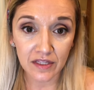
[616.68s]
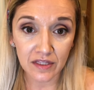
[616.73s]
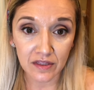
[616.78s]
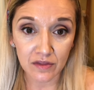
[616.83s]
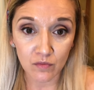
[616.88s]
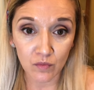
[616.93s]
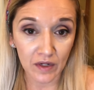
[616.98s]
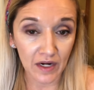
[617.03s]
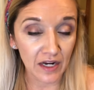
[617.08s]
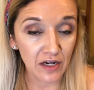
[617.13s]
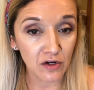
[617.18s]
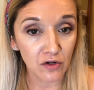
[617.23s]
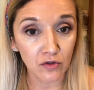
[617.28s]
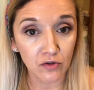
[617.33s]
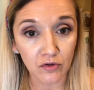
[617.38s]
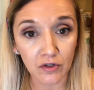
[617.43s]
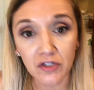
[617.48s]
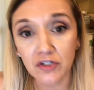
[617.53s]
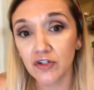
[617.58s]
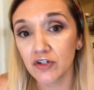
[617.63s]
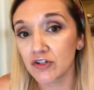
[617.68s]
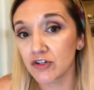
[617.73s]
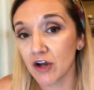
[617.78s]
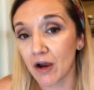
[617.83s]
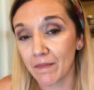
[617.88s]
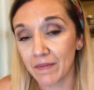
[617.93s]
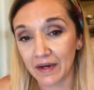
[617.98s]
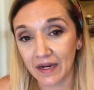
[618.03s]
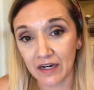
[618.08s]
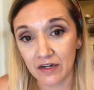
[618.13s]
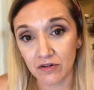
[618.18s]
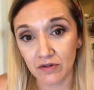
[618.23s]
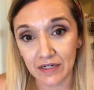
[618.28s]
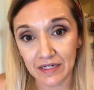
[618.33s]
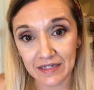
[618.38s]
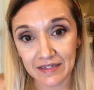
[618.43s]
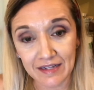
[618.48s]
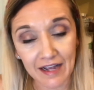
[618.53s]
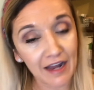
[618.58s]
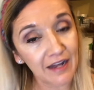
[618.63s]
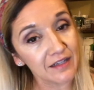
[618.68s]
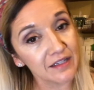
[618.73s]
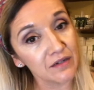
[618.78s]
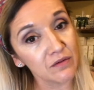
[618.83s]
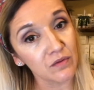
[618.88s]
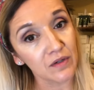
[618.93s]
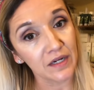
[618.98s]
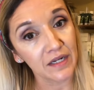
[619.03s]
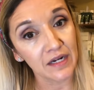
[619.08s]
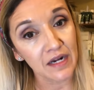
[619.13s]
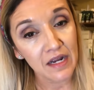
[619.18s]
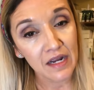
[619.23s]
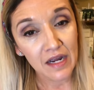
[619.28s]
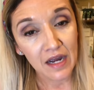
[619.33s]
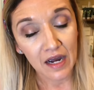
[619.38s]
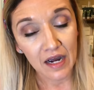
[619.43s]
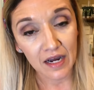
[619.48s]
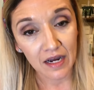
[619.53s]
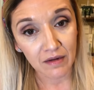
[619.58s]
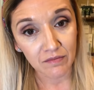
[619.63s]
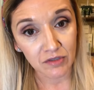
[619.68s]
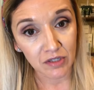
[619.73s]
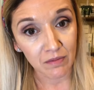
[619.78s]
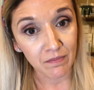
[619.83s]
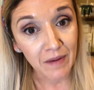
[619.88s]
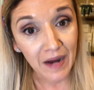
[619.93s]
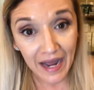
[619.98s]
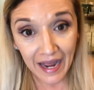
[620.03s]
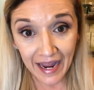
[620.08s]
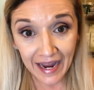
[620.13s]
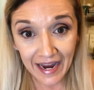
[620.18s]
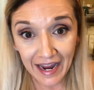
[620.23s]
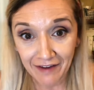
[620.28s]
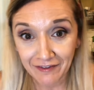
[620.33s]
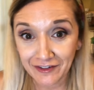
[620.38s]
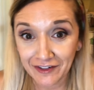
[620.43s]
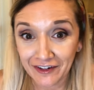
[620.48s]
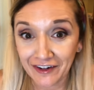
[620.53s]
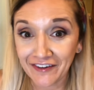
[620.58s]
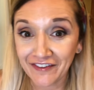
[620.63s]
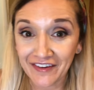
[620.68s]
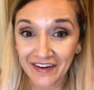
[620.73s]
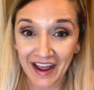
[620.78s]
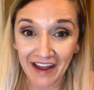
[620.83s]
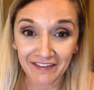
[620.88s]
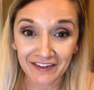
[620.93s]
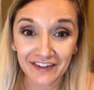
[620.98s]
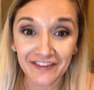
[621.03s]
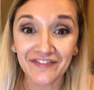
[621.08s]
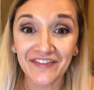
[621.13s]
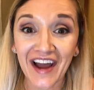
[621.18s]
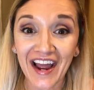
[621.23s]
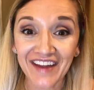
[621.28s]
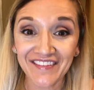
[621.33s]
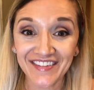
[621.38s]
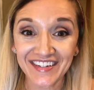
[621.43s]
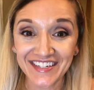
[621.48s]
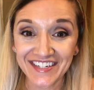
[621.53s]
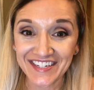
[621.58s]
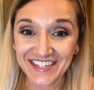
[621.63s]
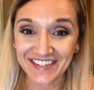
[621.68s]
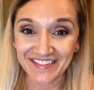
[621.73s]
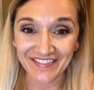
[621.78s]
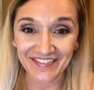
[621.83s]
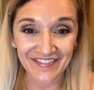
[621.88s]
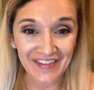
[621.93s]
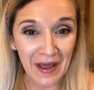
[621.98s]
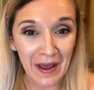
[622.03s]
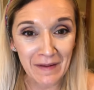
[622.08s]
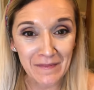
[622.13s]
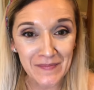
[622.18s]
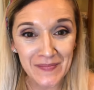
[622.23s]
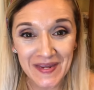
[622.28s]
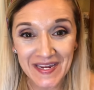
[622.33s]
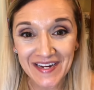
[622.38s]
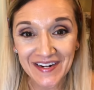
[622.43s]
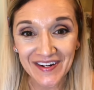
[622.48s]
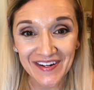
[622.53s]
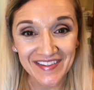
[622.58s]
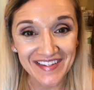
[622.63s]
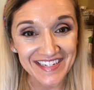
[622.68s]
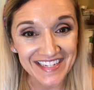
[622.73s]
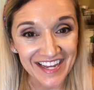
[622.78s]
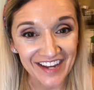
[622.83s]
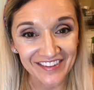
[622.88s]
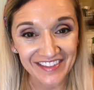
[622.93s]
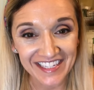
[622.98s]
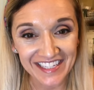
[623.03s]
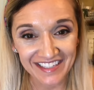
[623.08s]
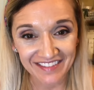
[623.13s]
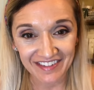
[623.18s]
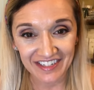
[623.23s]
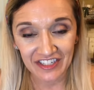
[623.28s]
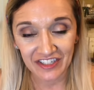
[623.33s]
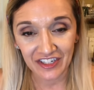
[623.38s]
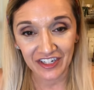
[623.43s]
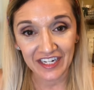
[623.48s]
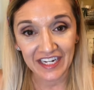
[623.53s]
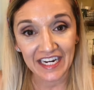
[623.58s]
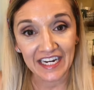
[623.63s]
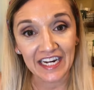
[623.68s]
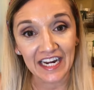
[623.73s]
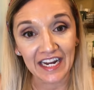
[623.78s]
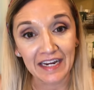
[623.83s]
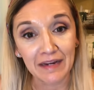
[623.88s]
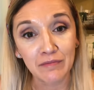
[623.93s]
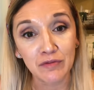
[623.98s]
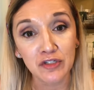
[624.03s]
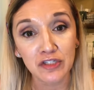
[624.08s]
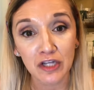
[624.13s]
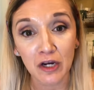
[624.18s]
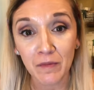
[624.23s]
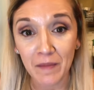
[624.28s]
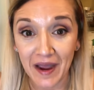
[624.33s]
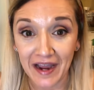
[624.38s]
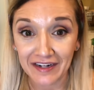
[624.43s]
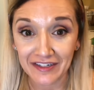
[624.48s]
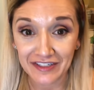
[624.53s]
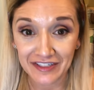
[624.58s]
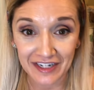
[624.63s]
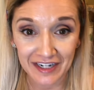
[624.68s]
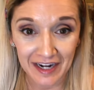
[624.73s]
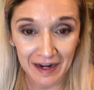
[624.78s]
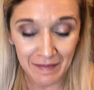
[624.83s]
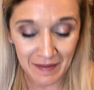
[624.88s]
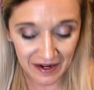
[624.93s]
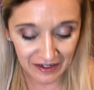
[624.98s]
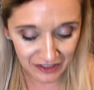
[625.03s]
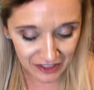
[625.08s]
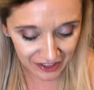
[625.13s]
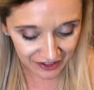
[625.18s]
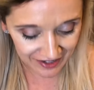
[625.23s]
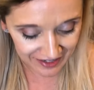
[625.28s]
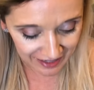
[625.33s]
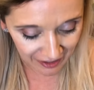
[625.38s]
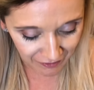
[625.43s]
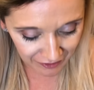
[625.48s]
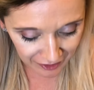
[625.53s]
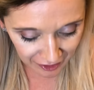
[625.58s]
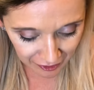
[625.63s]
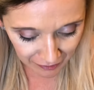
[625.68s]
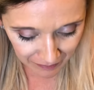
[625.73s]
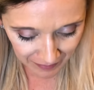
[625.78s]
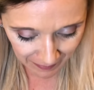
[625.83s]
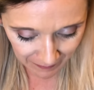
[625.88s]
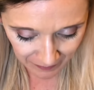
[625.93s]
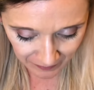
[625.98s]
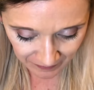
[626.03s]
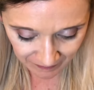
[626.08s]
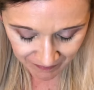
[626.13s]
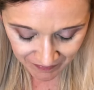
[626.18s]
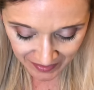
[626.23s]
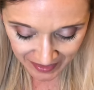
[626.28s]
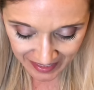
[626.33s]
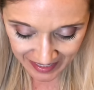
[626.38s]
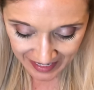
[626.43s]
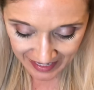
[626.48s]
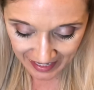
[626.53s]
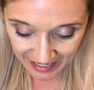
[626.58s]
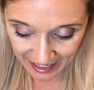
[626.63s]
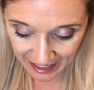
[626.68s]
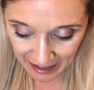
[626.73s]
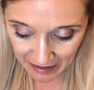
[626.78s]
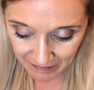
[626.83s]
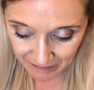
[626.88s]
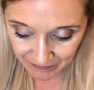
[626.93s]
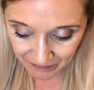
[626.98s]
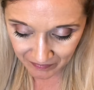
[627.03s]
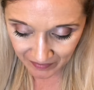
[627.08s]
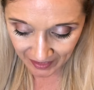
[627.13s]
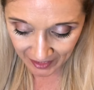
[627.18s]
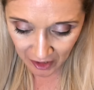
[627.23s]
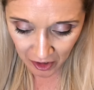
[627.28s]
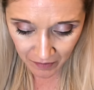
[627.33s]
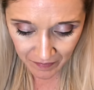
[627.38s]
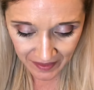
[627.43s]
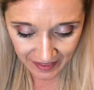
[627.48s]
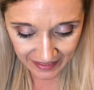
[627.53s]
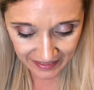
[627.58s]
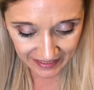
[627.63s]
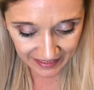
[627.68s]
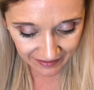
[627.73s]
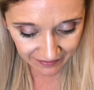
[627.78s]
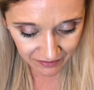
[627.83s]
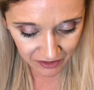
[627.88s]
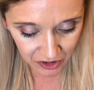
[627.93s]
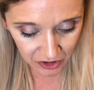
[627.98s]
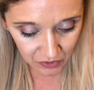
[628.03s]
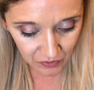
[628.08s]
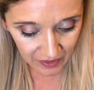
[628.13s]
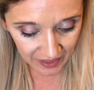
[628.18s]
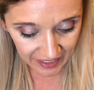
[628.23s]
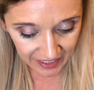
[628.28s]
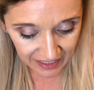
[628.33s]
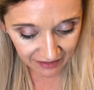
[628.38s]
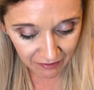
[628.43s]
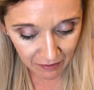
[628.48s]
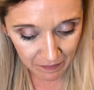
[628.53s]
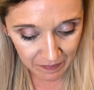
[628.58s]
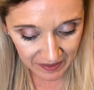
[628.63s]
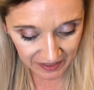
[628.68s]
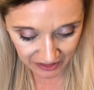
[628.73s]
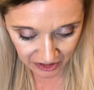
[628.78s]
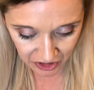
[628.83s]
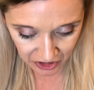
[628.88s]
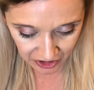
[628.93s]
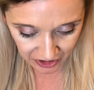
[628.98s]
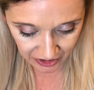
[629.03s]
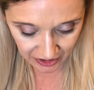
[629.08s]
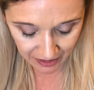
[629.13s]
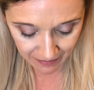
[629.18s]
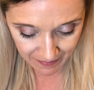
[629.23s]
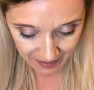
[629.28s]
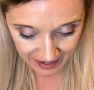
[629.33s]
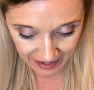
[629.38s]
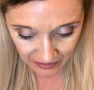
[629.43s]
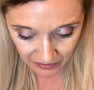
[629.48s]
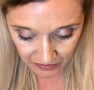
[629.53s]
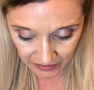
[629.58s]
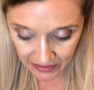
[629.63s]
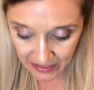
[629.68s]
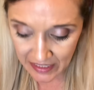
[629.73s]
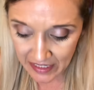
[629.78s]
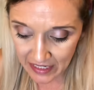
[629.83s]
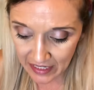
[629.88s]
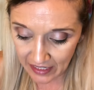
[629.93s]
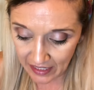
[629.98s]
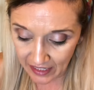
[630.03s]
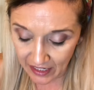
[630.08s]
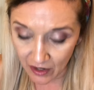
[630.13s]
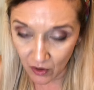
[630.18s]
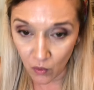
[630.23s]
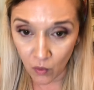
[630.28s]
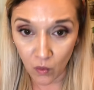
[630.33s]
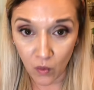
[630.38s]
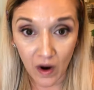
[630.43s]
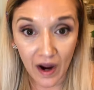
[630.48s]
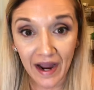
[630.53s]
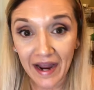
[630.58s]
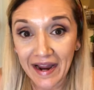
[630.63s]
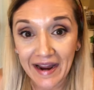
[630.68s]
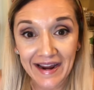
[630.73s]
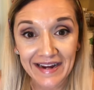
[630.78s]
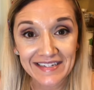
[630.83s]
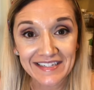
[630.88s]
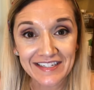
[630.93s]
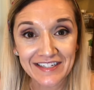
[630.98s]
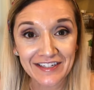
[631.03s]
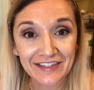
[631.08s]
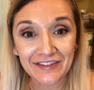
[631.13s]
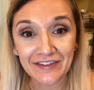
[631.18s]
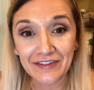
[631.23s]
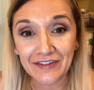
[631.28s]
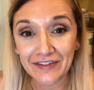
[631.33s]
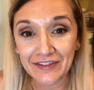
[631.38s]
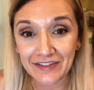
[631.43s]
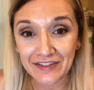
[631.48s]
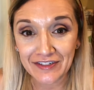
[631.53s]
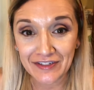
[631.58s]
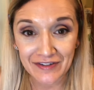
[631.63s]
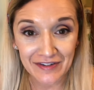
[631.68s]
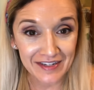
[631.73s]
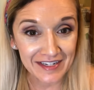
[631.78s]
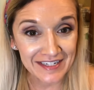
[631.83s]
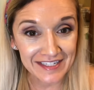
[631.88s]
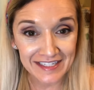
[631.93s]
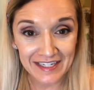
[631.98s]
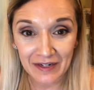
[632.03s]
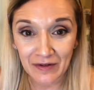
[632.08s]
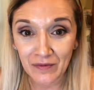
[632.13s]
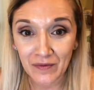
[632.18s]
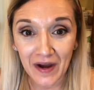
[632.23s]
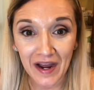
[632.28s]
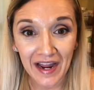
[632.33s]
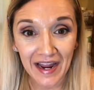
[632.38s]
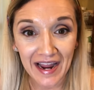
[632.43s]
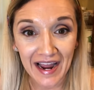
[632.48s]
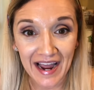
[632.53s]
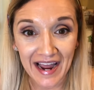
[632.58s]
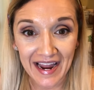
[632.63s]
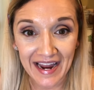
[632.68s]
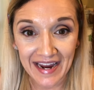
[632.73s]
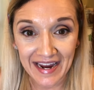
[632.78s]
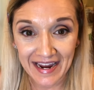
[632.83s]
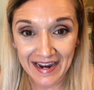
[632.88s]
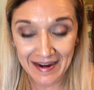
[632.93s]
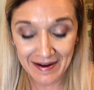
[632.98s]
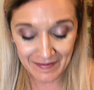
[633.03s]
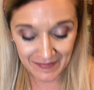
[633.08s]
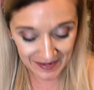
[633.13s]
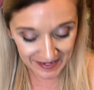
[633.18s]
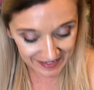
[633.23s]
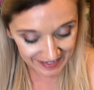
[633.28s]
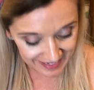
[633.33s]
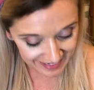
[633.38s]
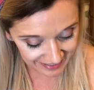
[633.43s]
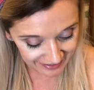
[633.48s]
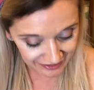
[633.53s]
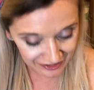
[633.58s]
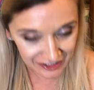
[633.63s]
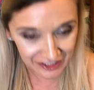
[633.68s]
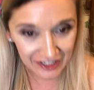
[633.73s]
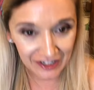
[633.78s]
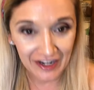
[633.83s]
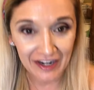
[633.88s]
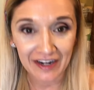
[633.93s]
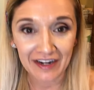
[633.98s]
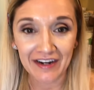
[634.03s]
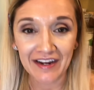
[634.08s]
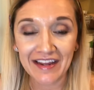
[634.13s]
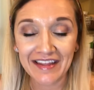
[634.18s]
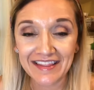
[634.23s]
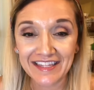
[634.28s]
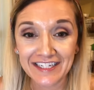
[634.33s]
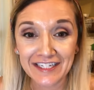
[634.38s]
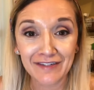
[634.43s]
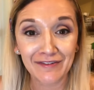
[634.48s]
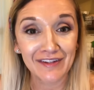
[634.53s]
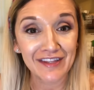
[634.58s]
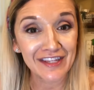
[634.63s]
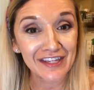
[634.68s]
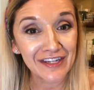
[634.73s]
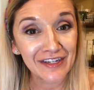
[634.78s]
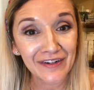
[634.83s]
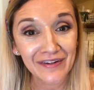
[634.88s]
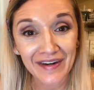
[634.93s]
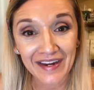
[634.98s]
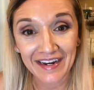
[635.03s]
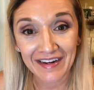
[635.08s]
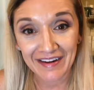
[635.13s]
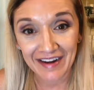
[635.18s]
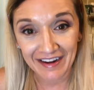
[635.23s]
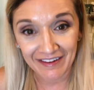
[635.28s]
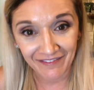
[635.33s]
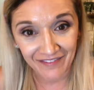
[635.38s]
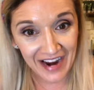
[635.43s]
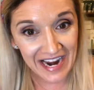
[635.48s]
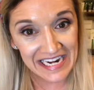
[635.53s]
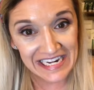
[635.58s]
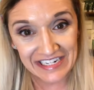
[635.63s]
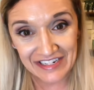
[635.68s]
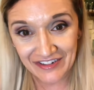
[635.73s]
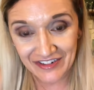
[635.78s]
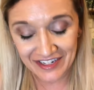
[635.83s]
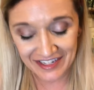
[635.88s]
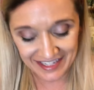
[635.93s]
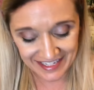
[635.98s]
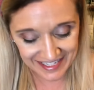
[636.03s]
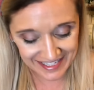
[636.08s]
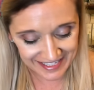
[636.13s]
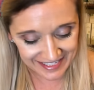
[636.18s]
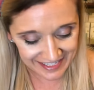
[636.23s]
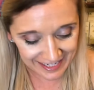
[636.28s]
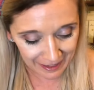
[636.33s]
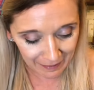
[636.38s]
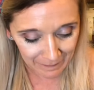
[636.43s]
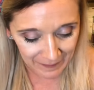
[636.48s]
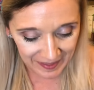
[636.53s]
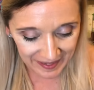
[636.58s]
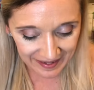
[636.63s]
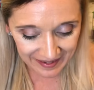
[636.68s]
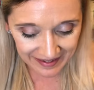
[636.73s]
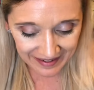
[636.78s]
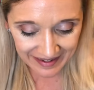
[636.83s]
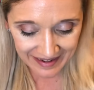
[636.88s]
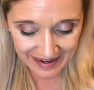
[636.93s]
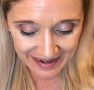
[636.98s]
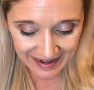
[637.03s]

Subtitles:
when I go grocery shopping, I know exactly what to buy after 5 years of being on this healthy living journey. And I am so passionate about sharing that with other people. I hope that gives you kind of a picture about why I still do this and why I am here sharing this with you and invited you to this sneak peek.